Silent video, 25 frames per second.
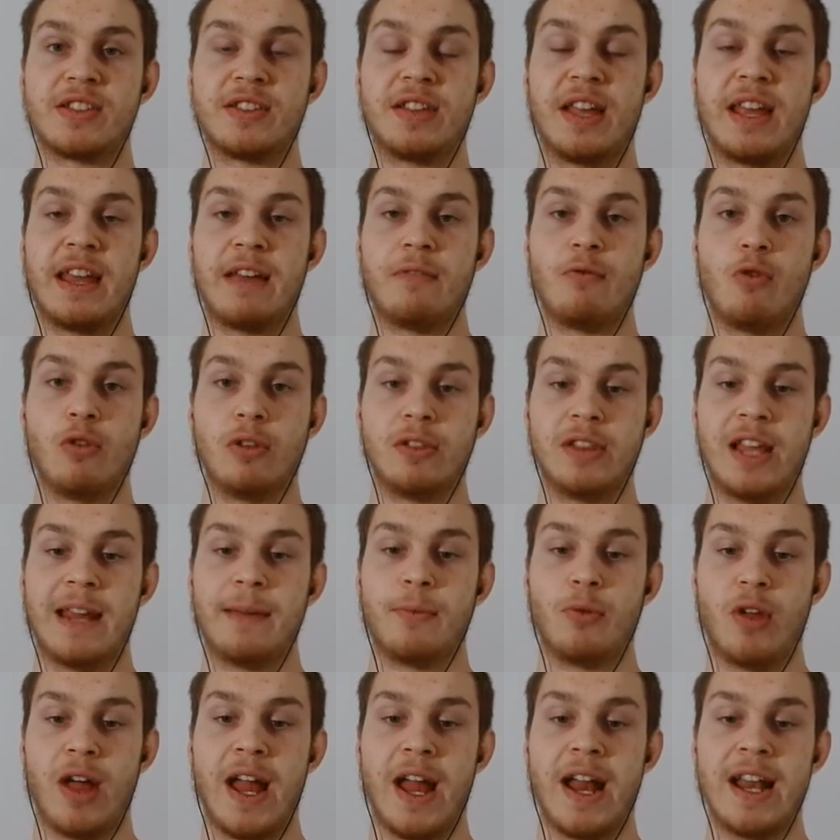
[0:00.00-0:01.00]
they will
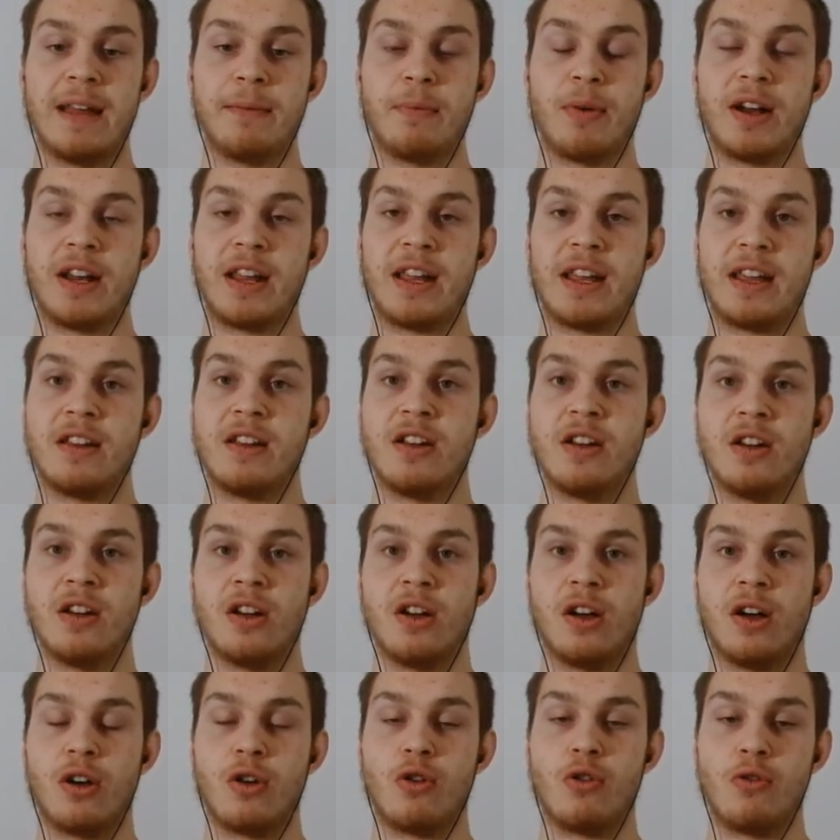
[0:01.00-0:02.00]
label anybody
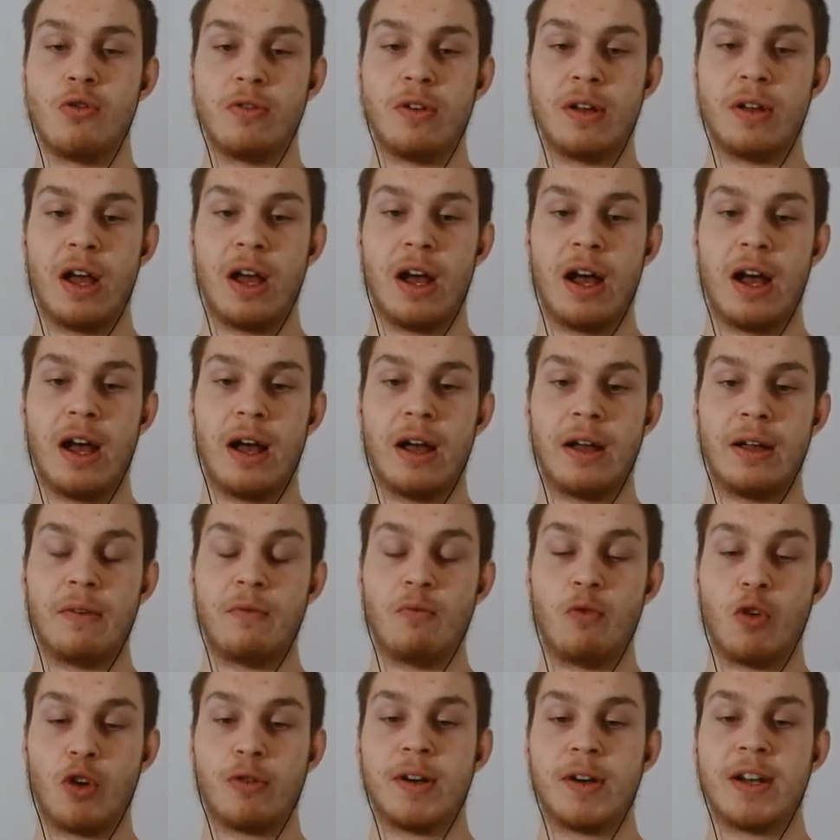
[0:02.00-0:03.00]
who
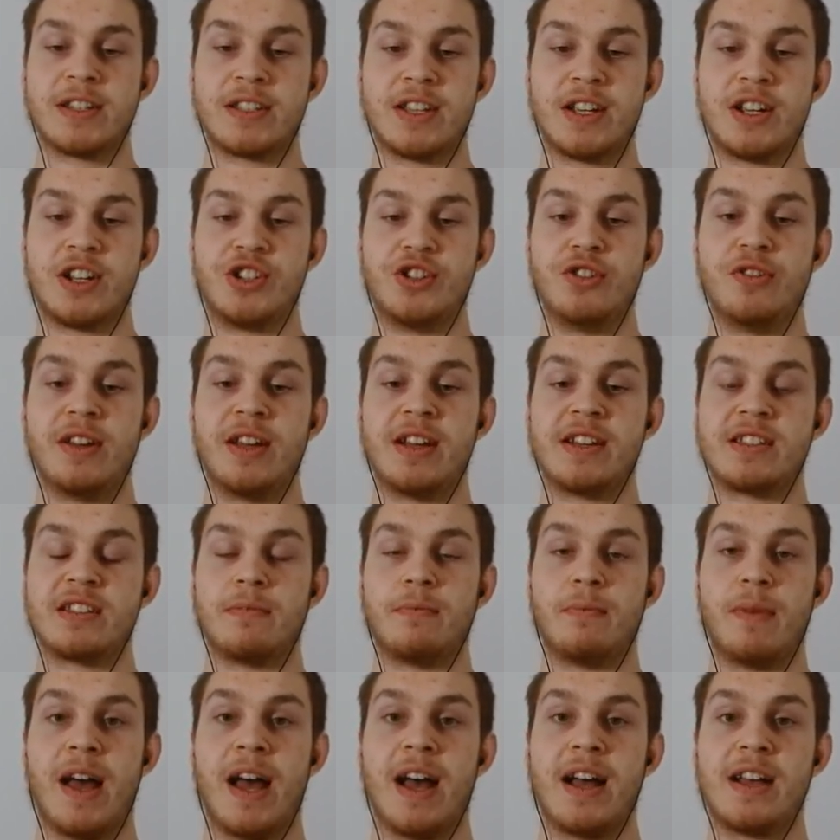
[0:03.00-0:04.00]
will criticize
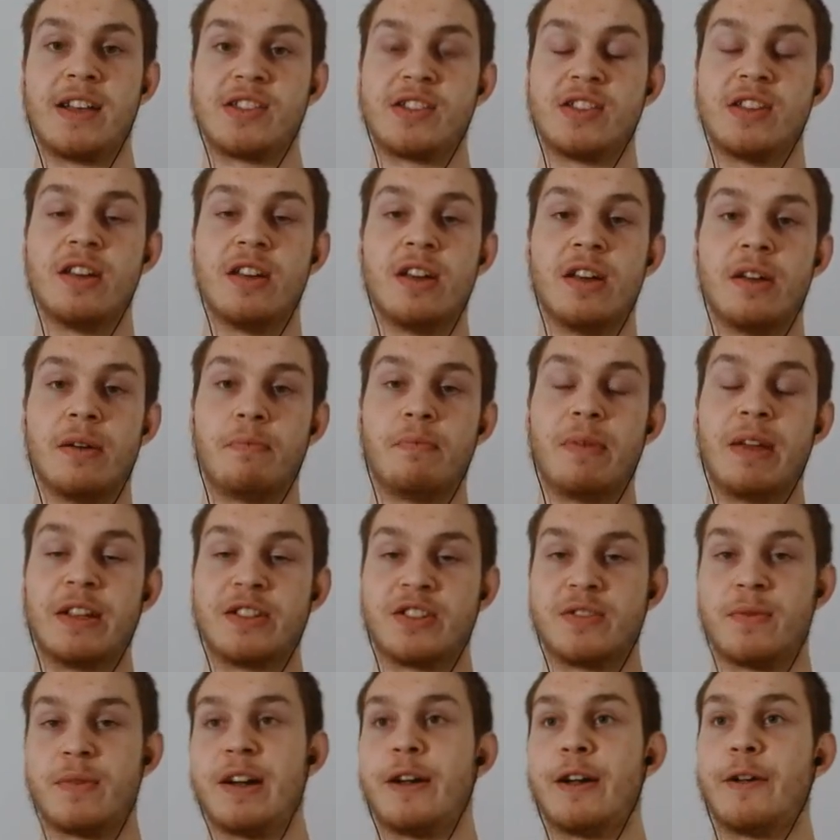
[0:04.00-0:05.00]
Judaism as being
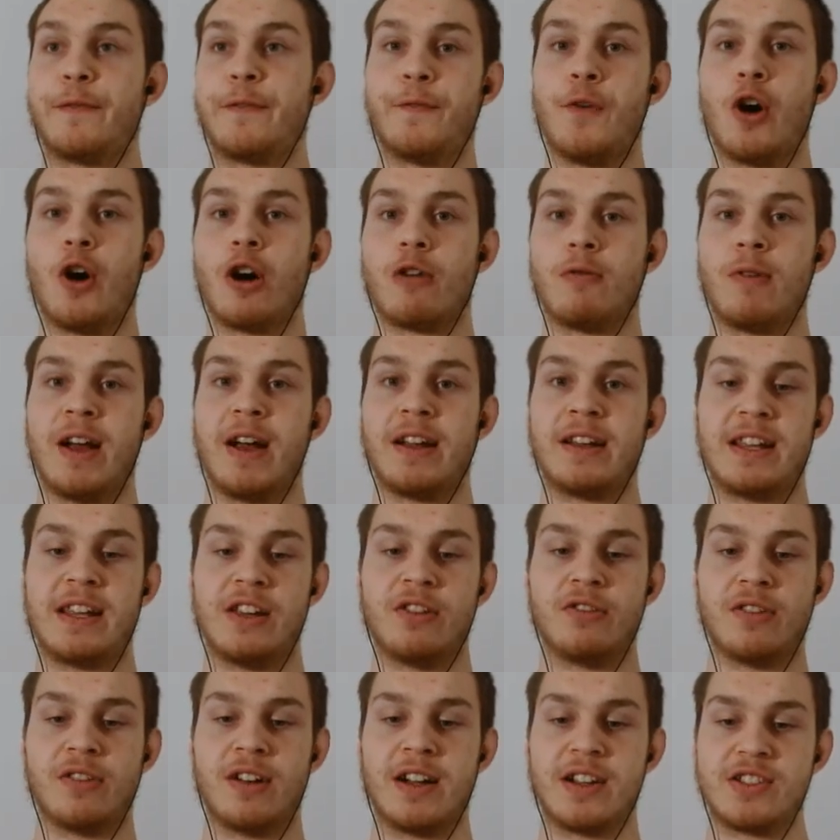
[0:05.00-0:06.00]
some kind of far-right
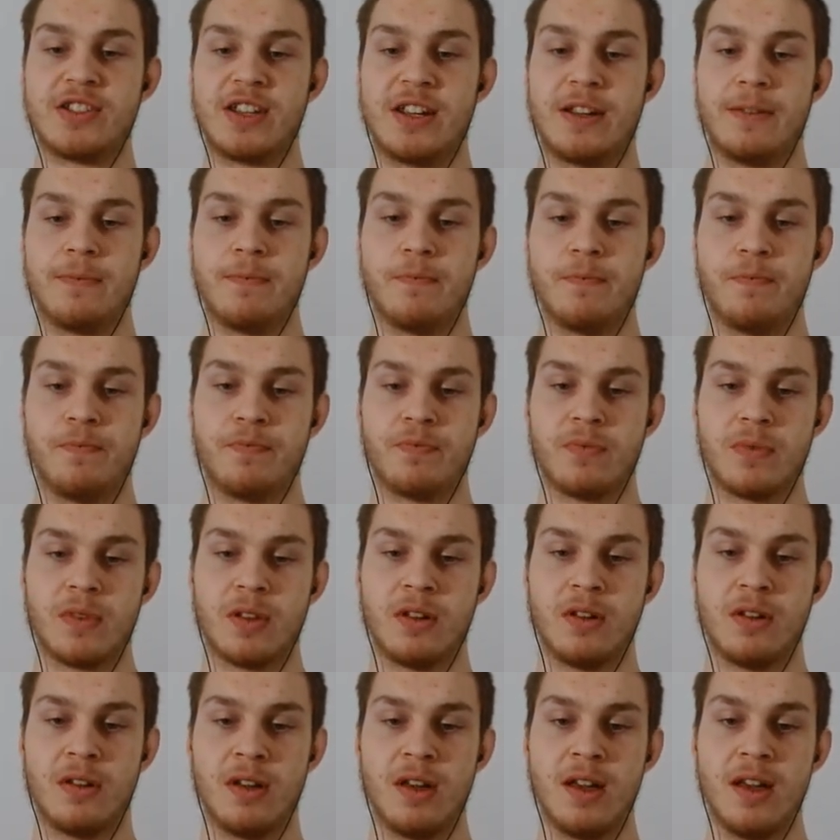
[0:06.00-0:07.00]
neo-Nazi,
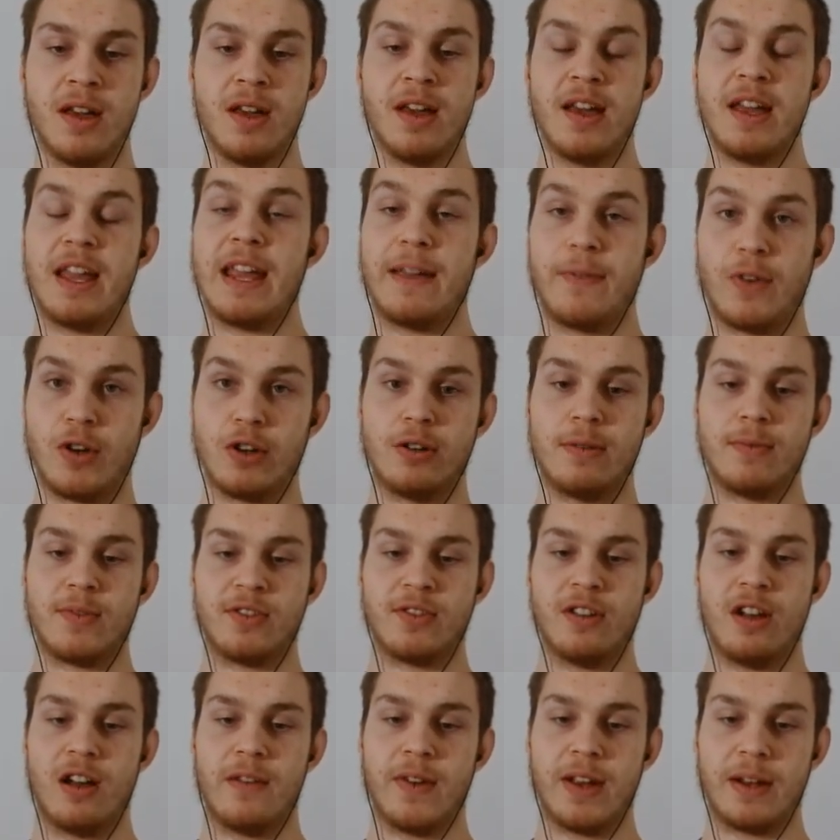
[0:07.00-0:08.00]
even though I'm
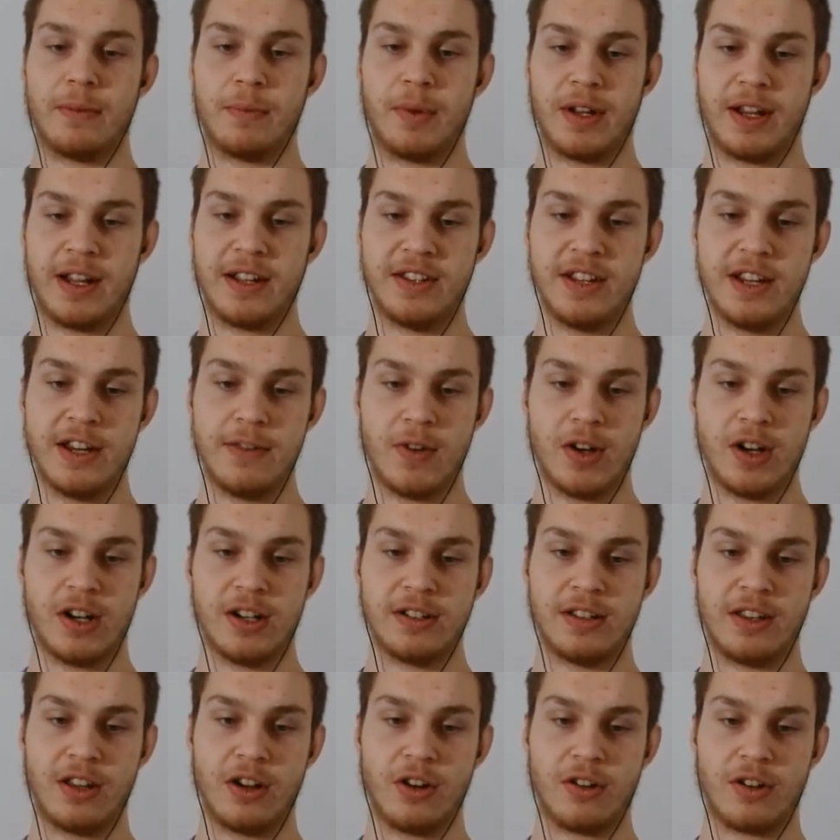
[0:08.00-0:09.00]
Slavic. But continuing on
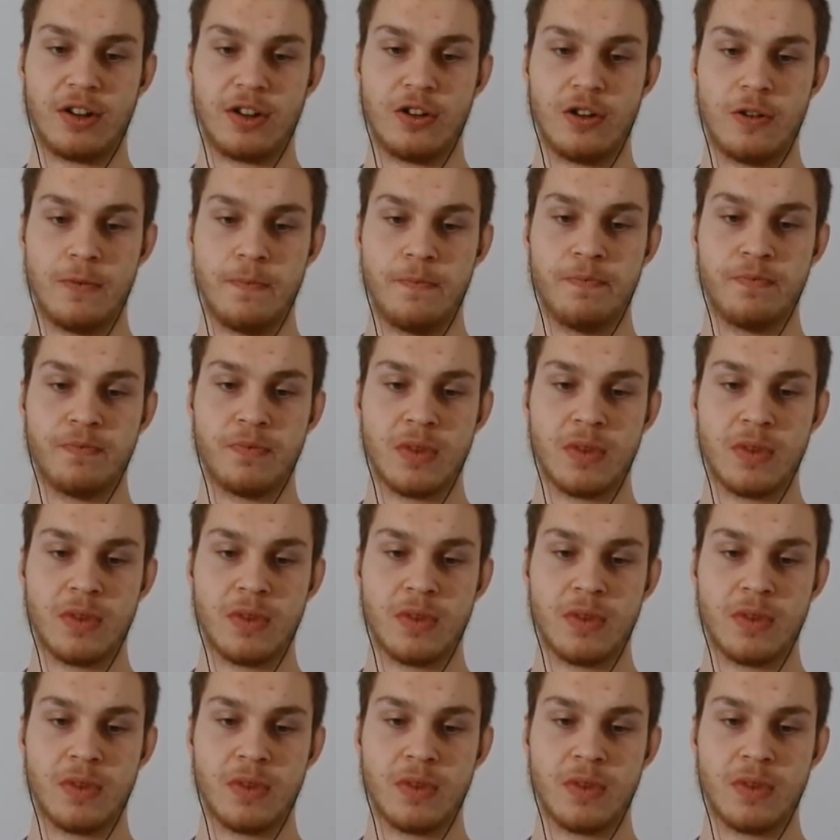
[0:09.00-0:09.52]
in the article,